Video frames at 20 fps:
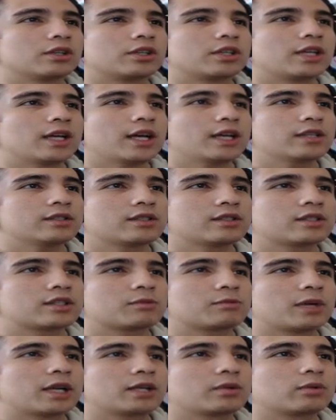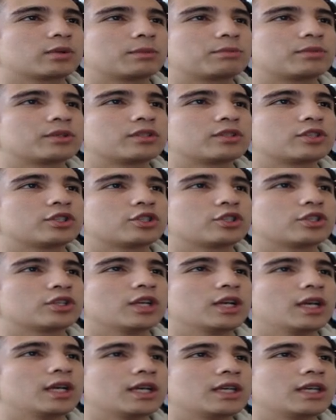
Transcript: He has this spiderweb position.